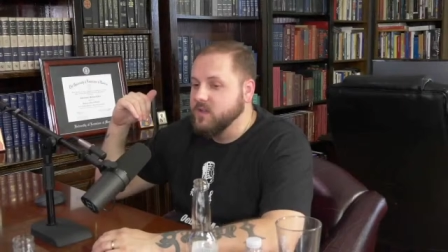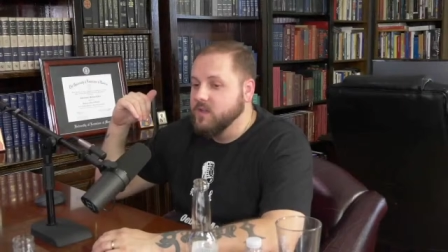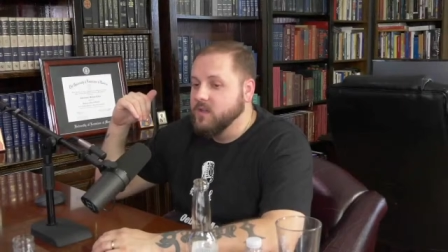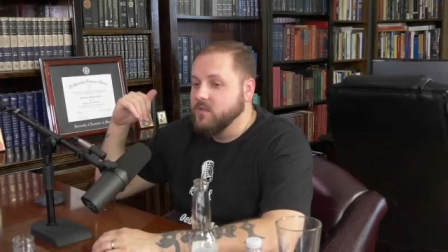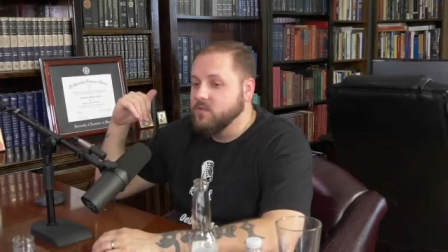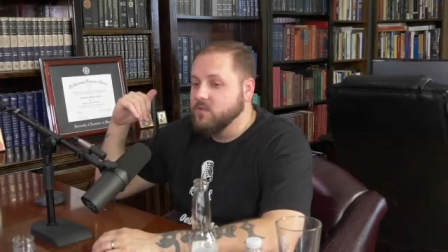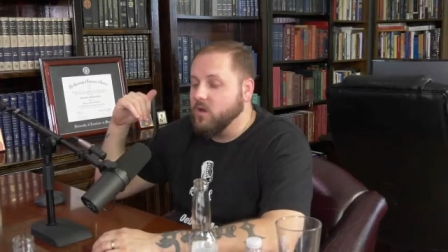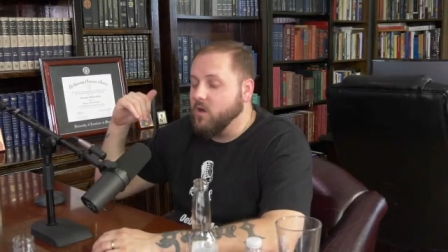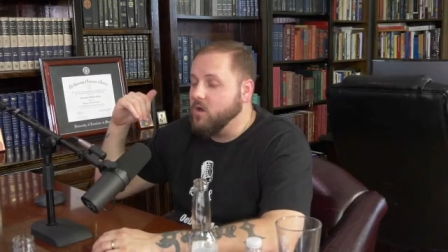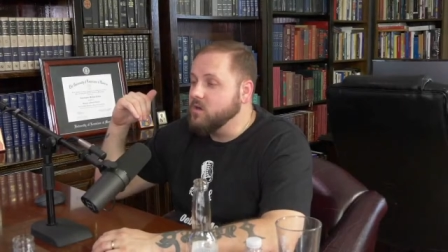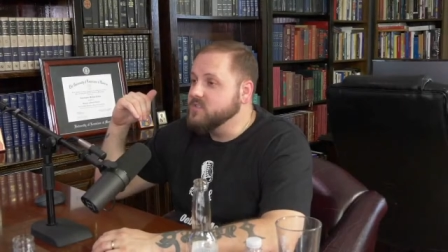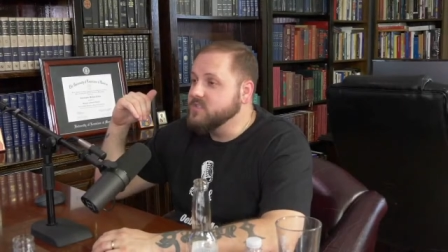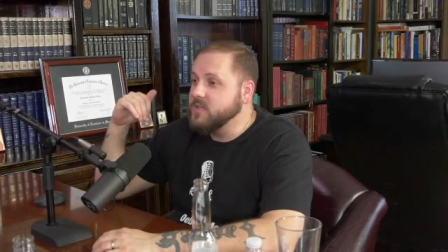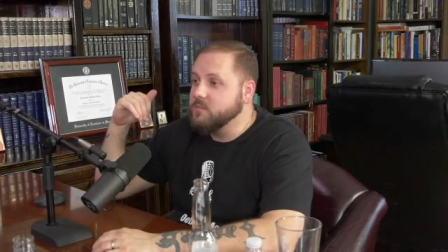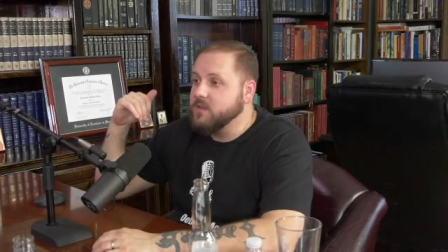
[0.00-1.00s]
there are
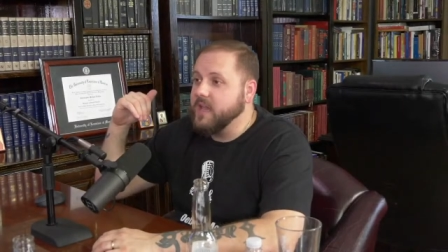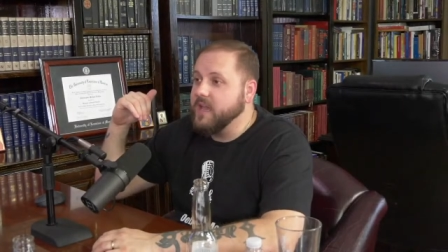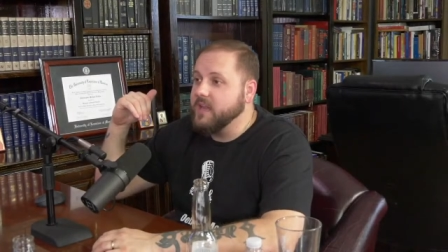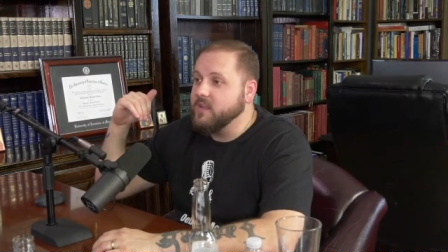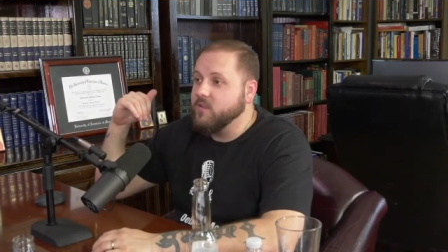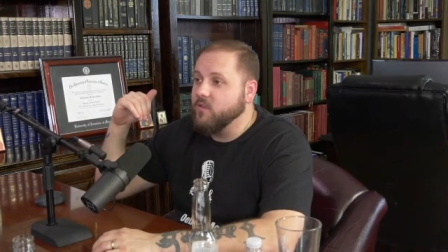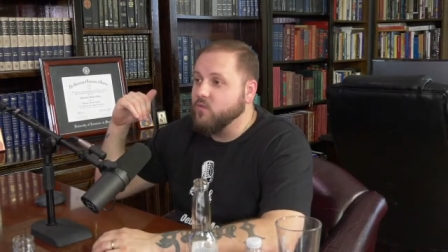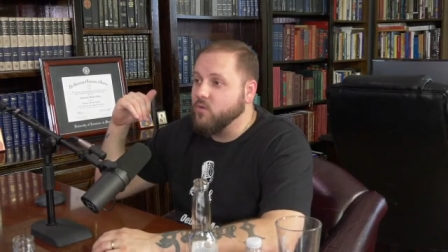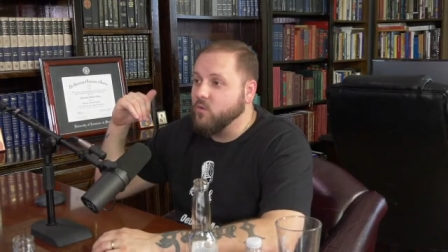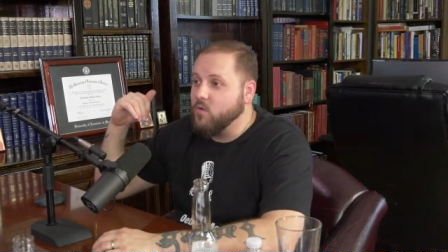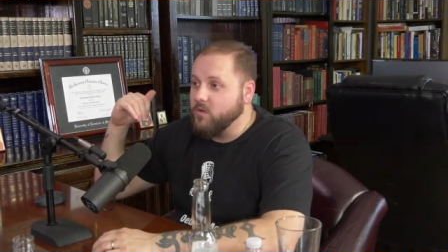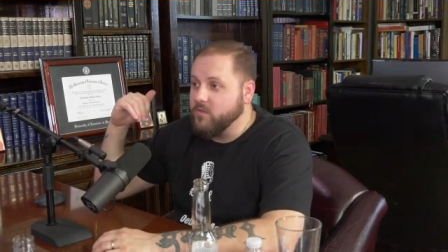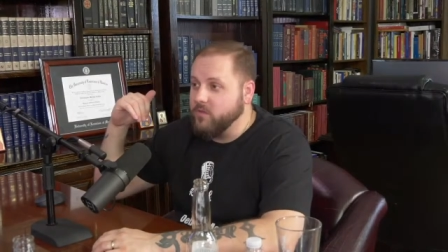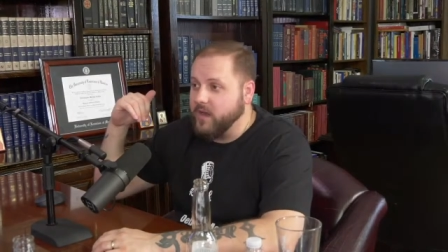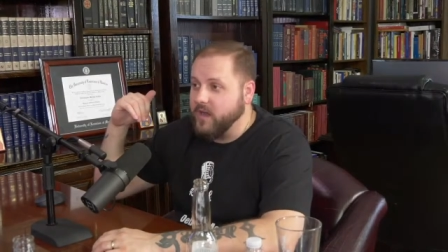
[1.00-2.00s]
some canons for
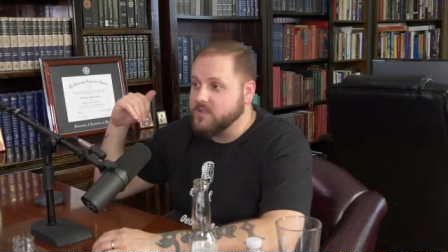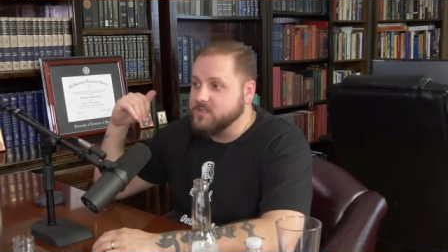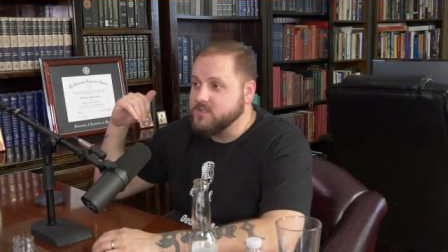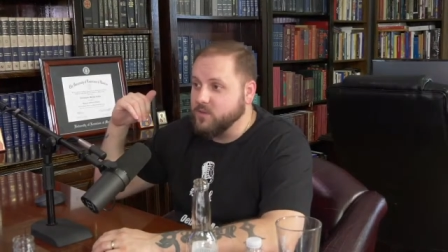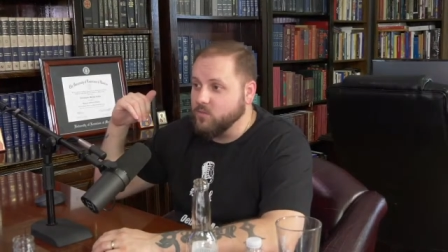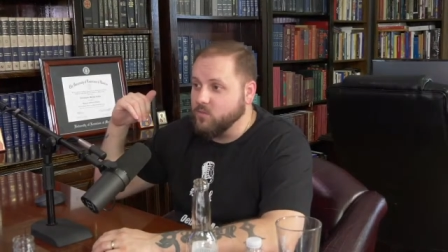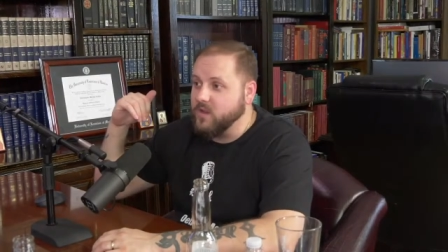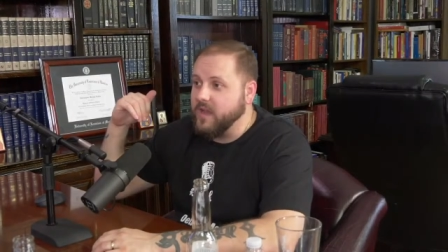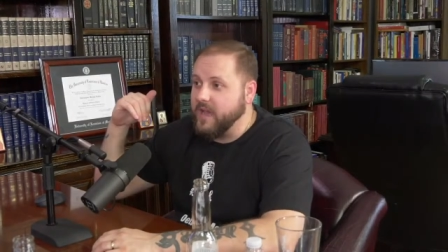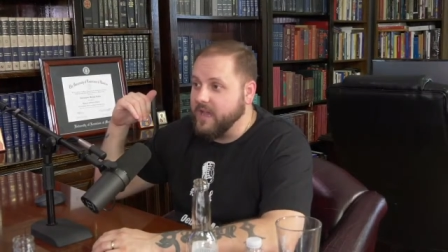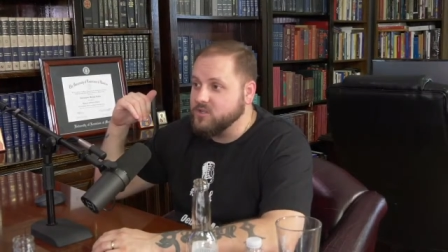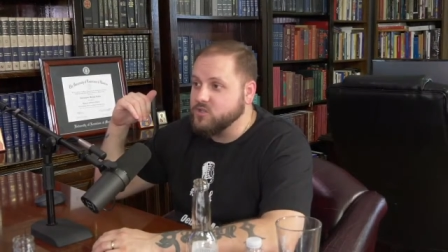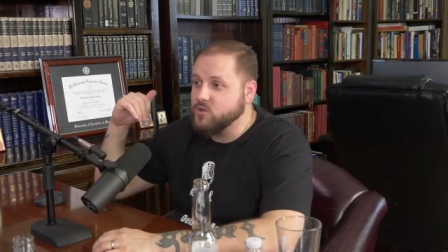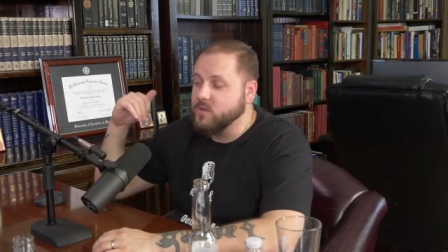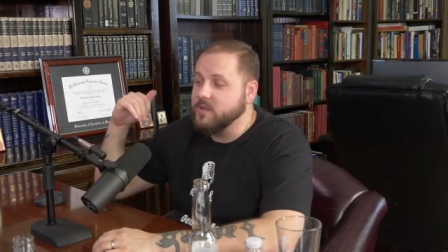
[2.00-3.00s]
Orthodox that would
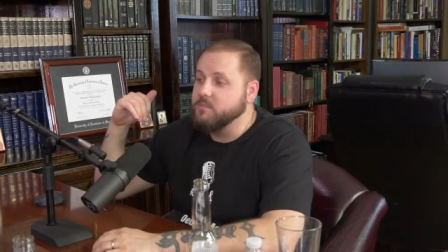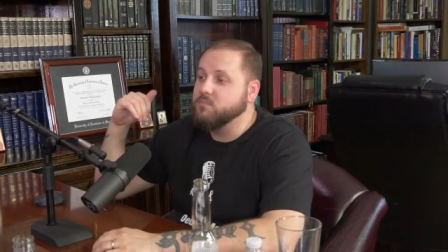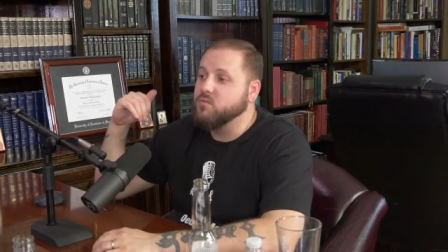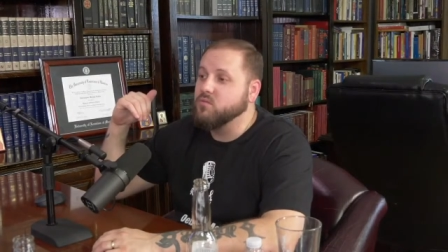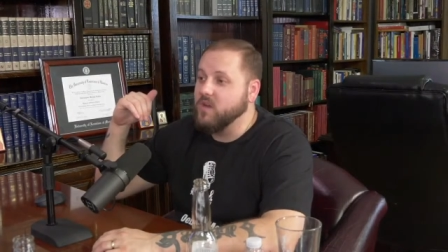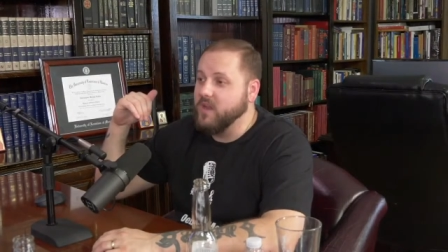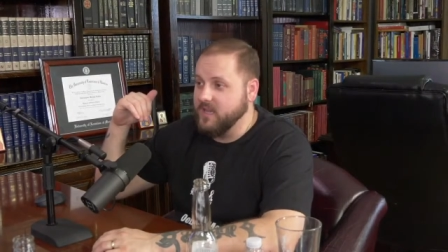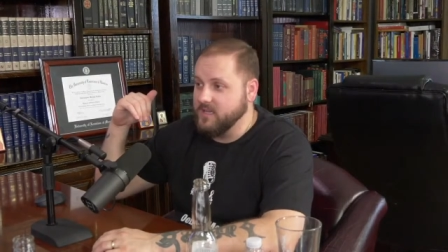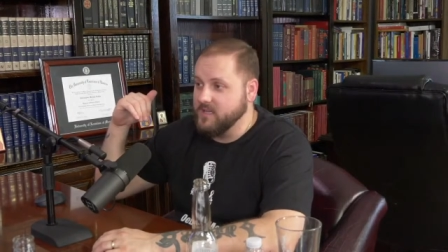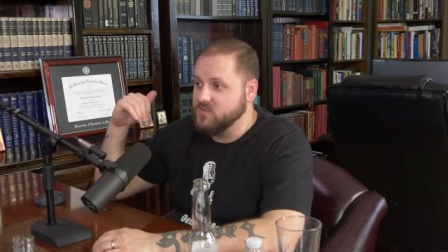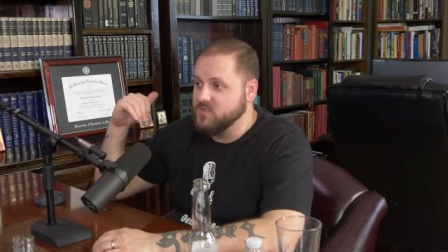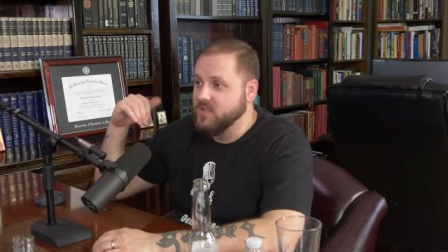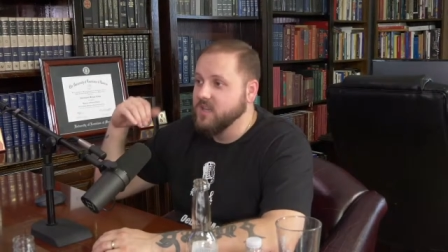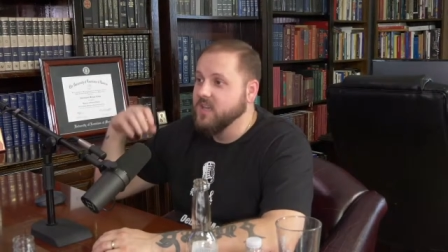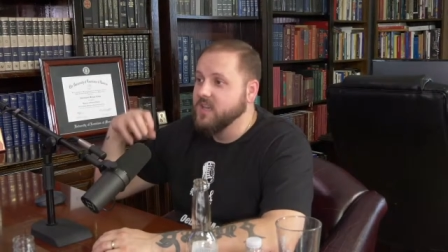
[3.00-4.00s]
actually praise
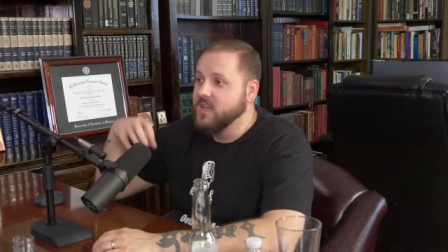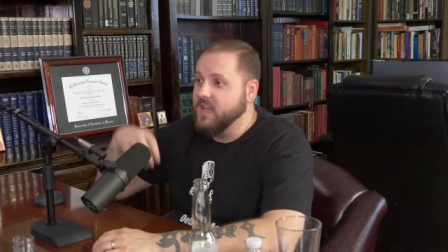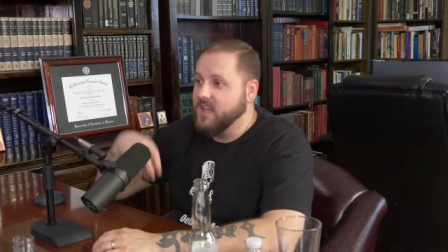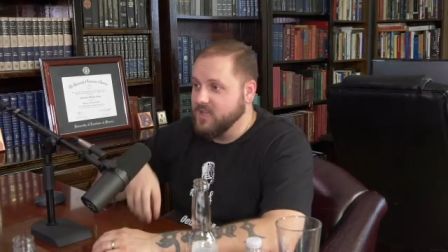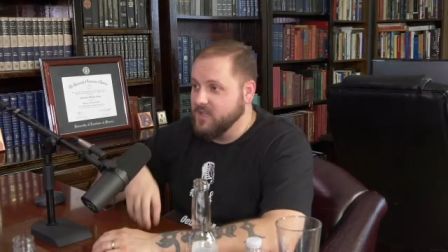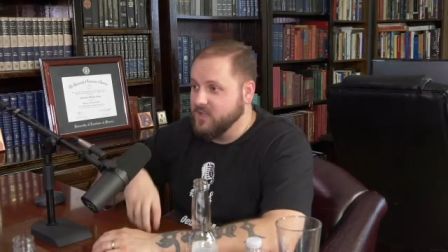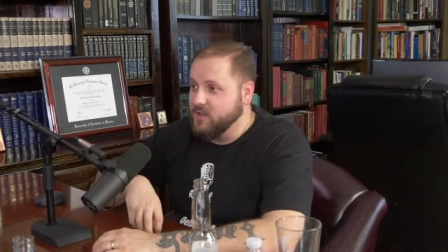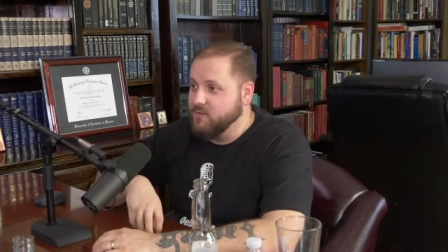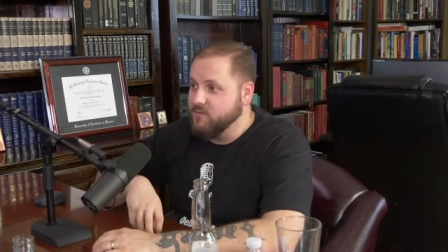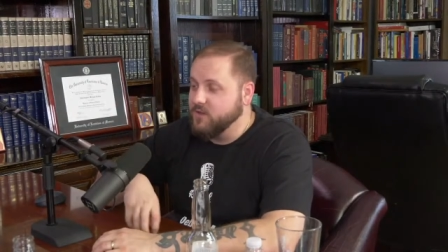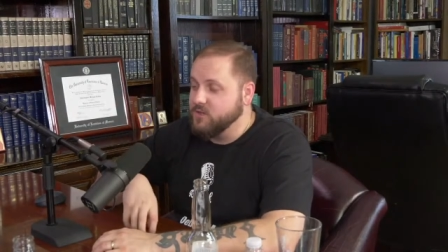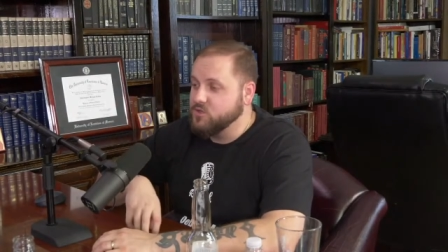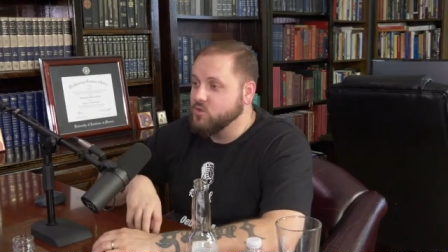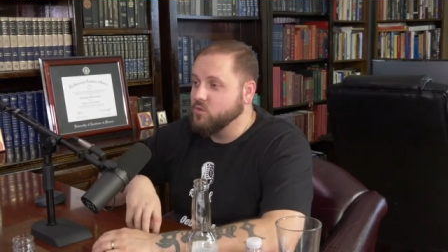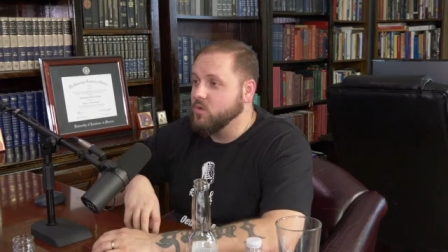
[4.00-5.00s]

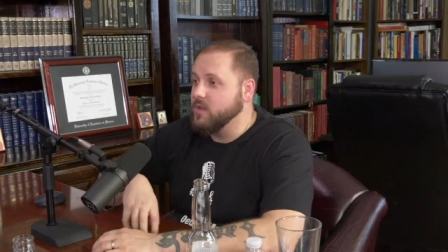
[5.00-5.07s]
individual yeah.